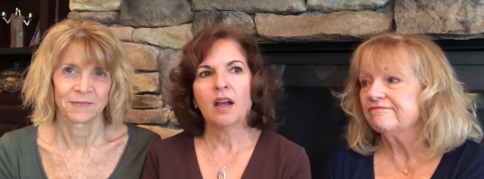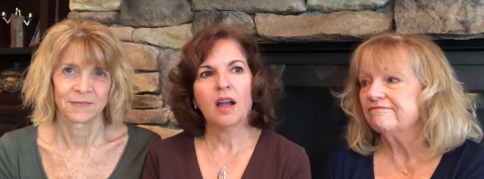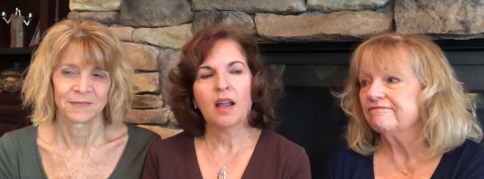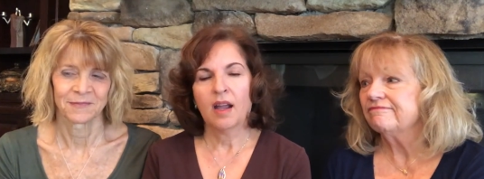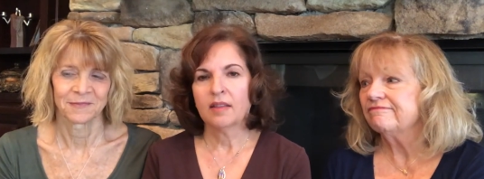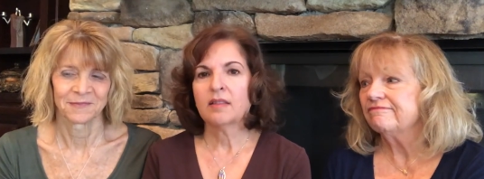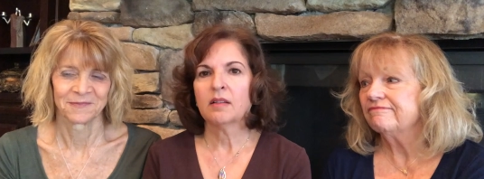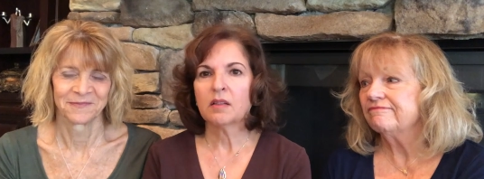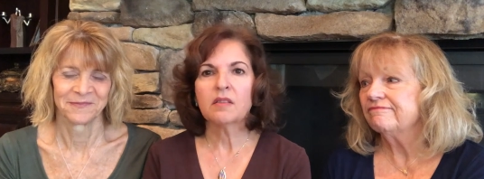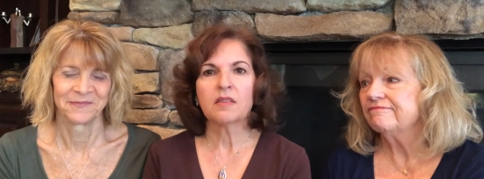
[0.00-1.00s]
Speaker 1: I, I
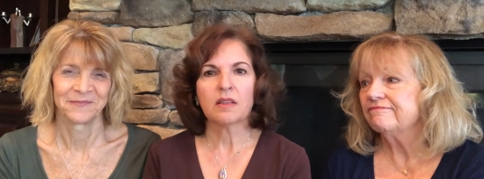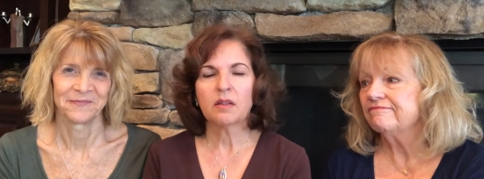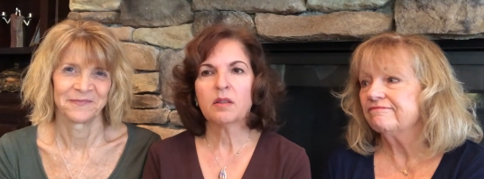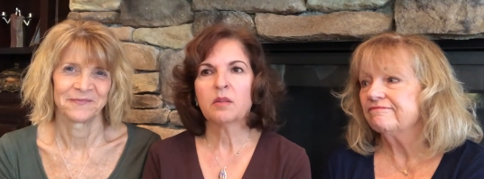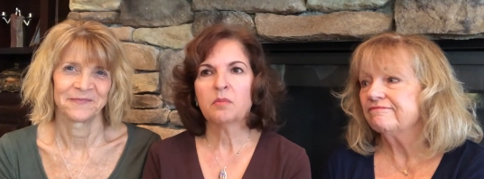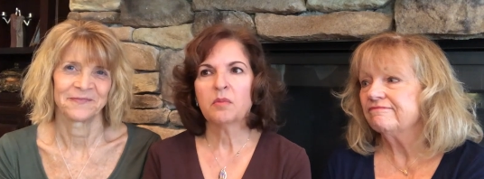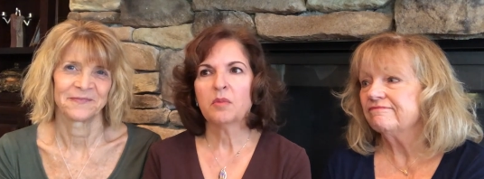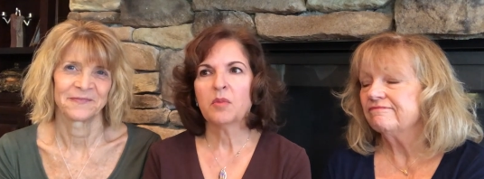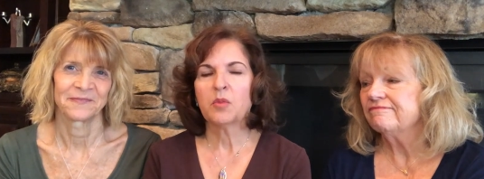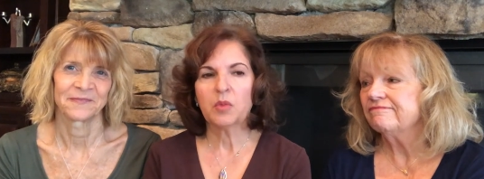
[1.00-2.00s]
still consider them
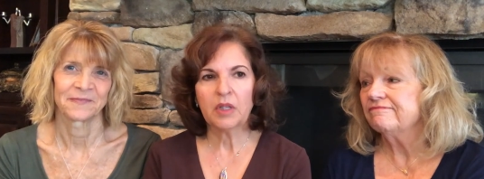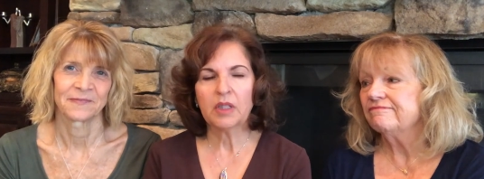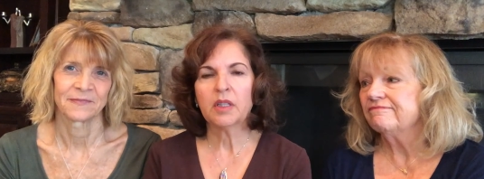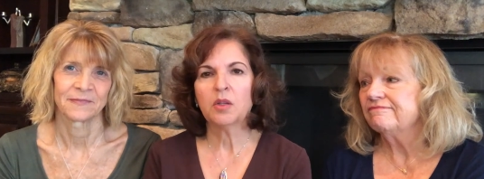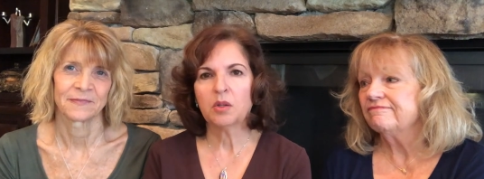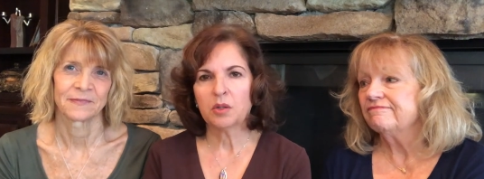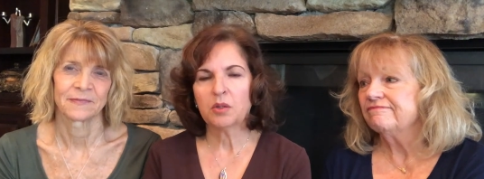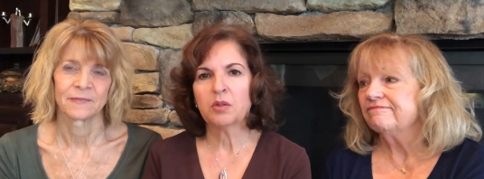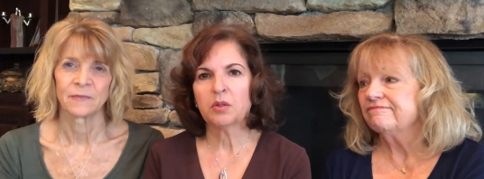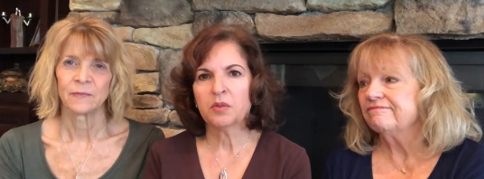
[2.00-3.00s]
really
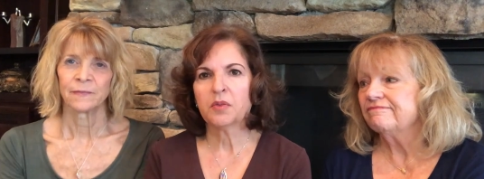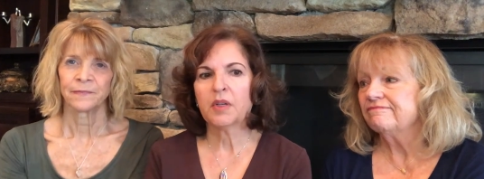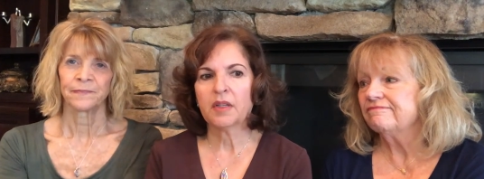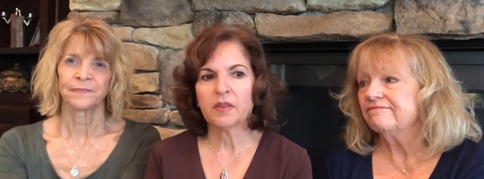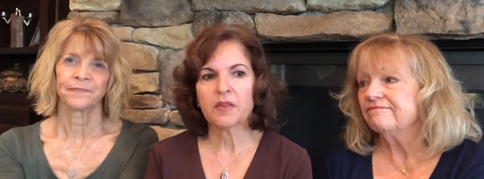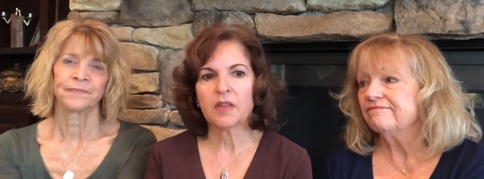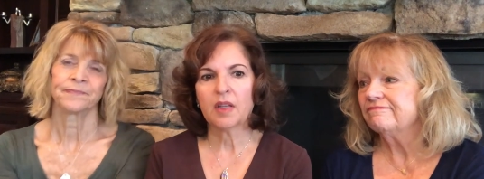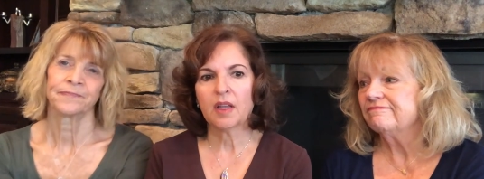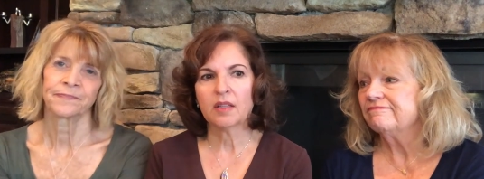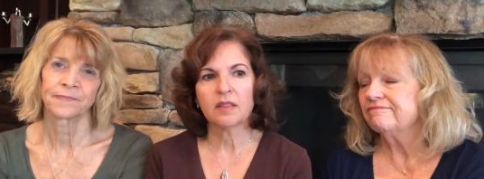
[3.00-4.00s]
good true friends.
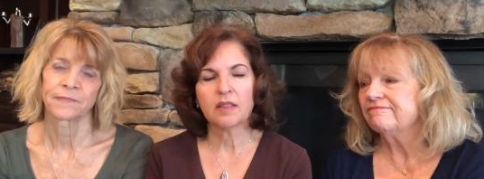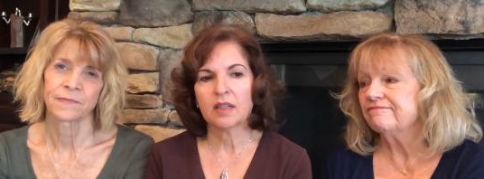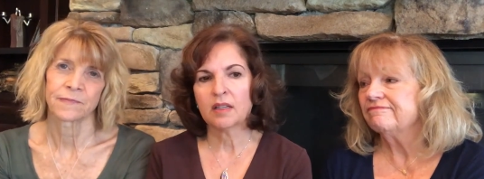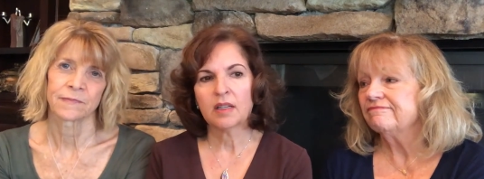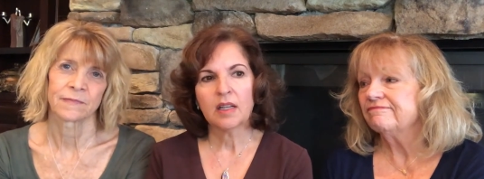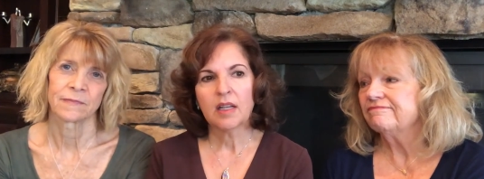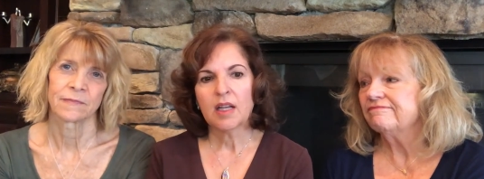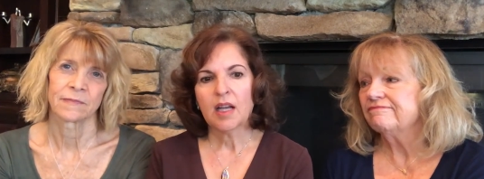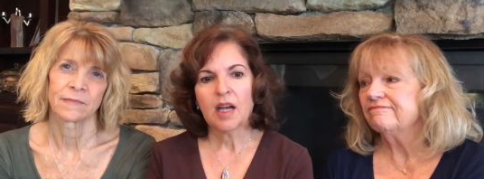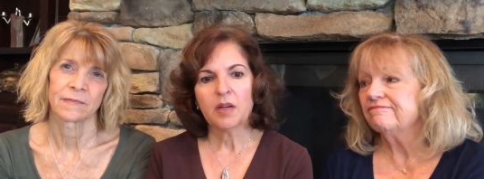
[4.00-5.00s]
Mm-hmm. And uh,
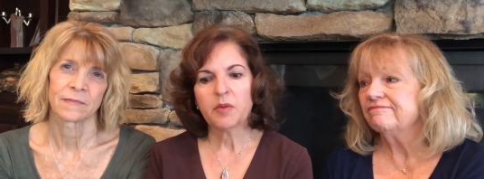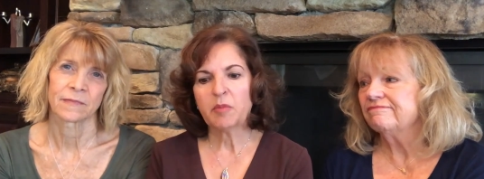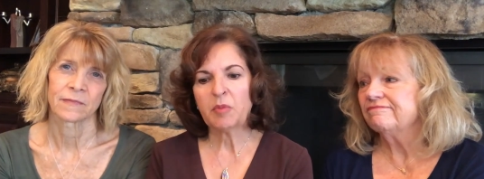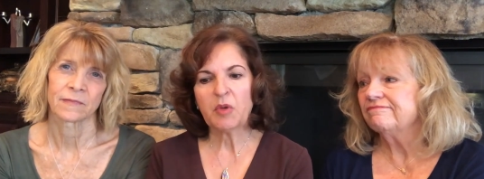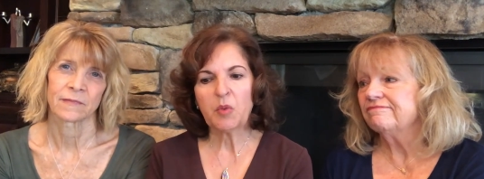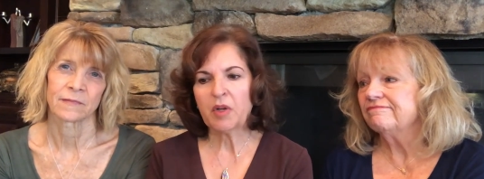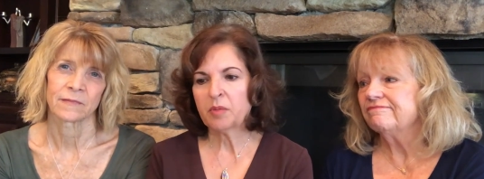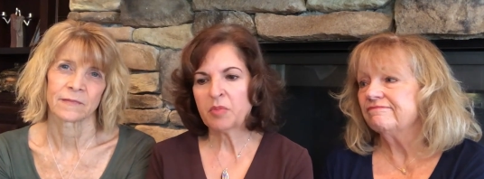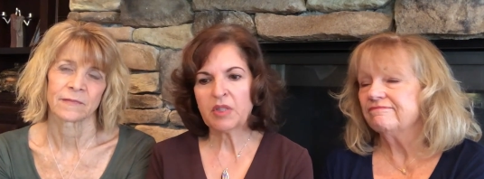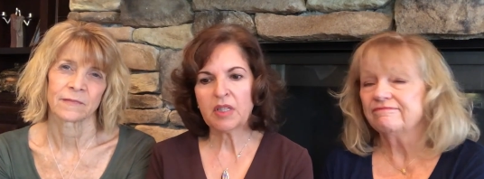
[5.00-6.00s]
I remember one
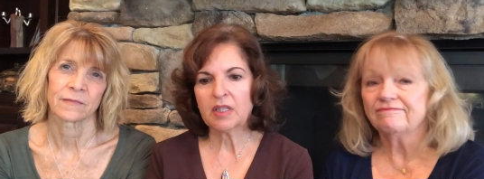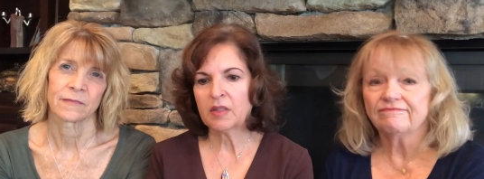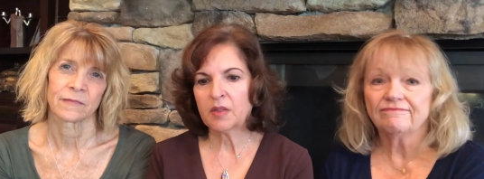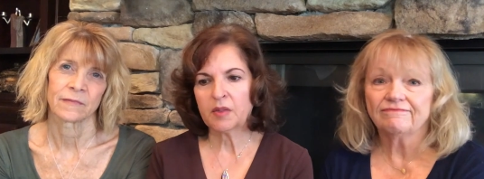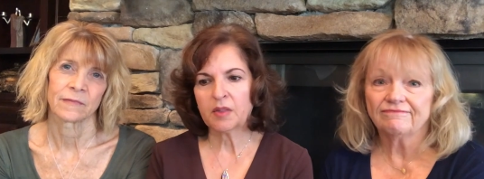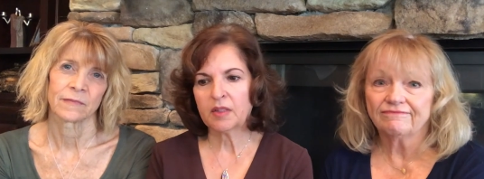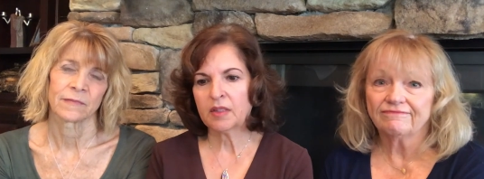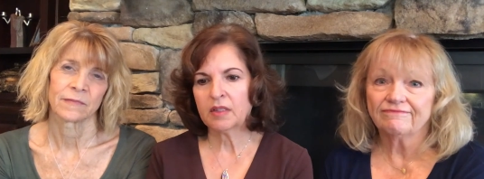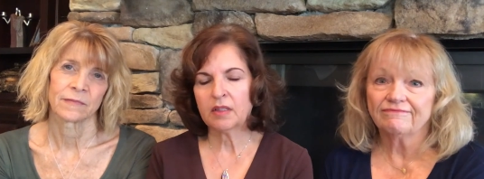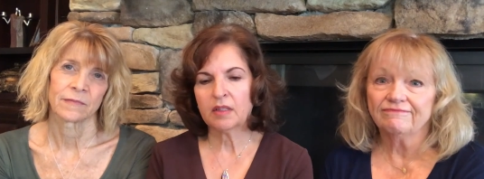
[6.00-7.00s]
in particular.
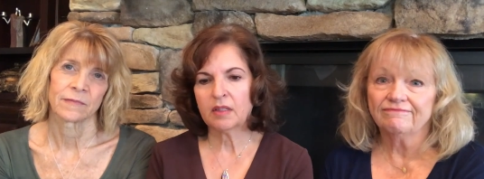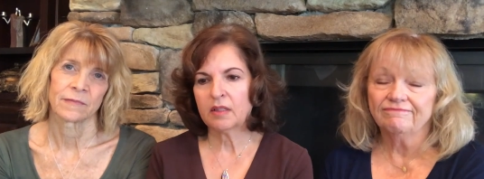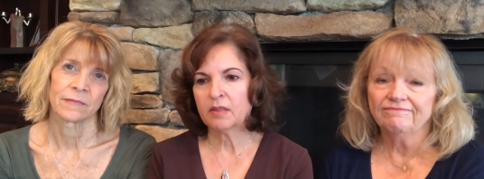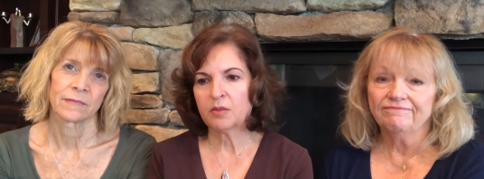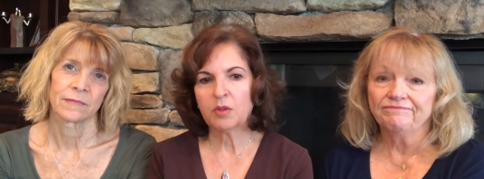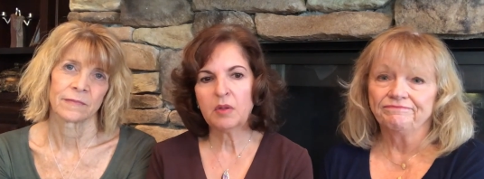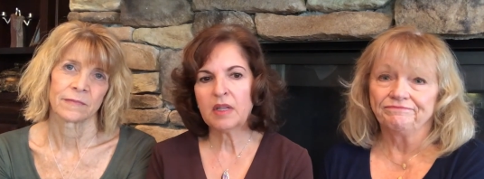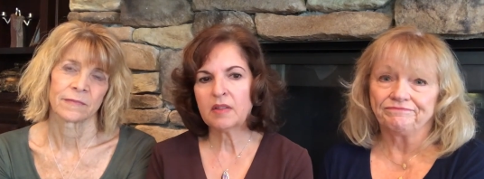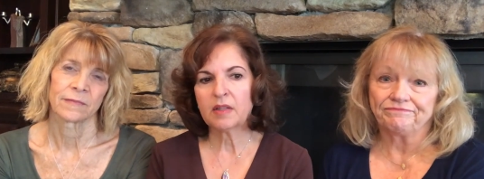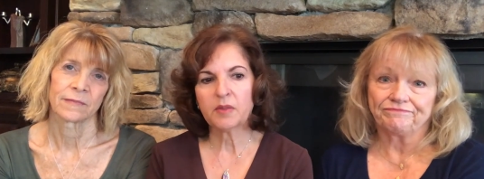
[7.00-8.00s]
The, the two
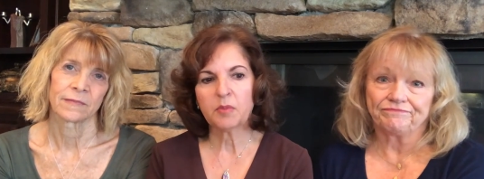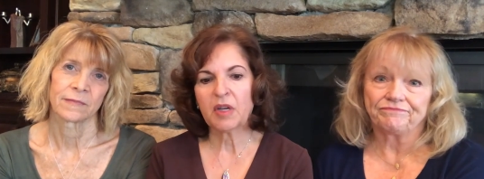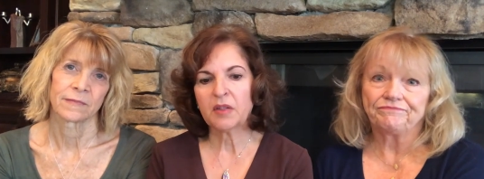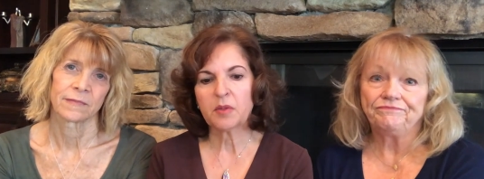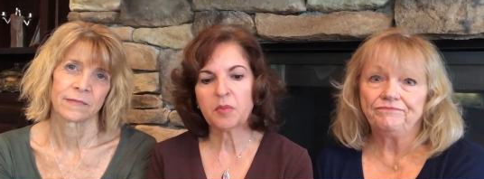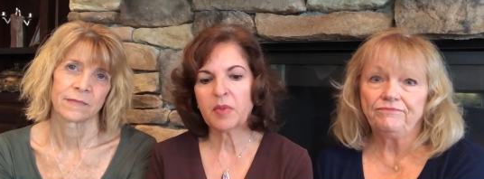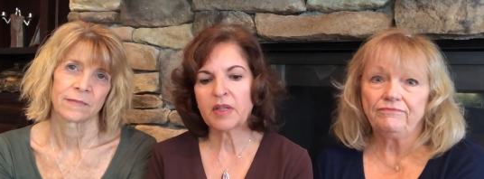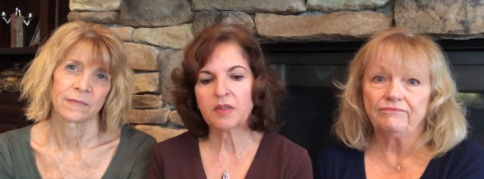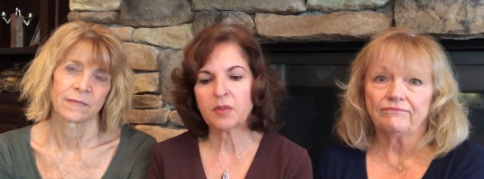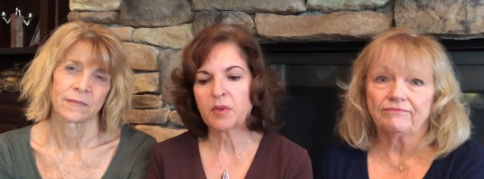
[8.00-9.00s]
days after my husband
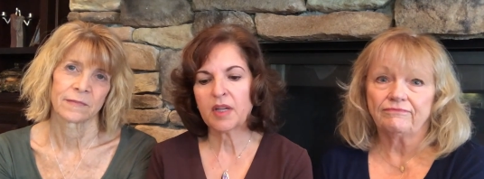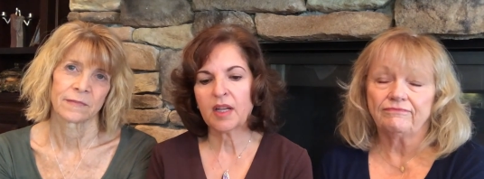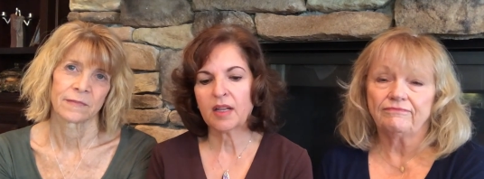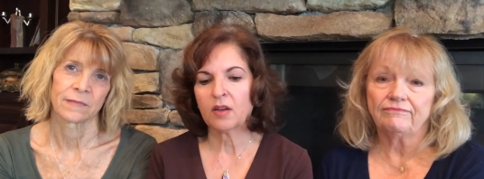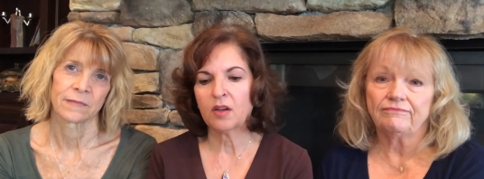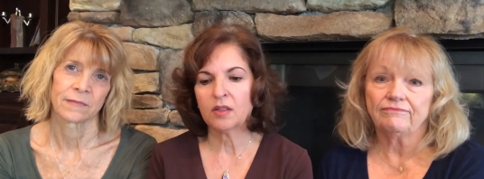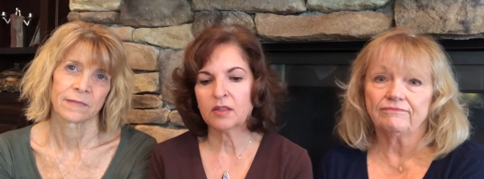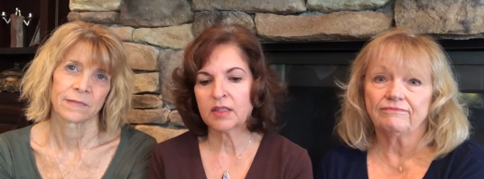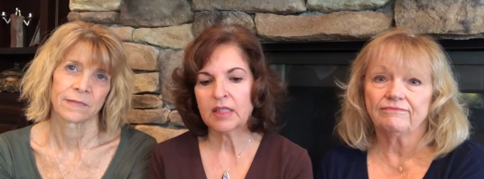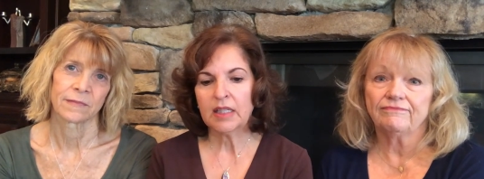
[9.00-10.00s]
passed away, I called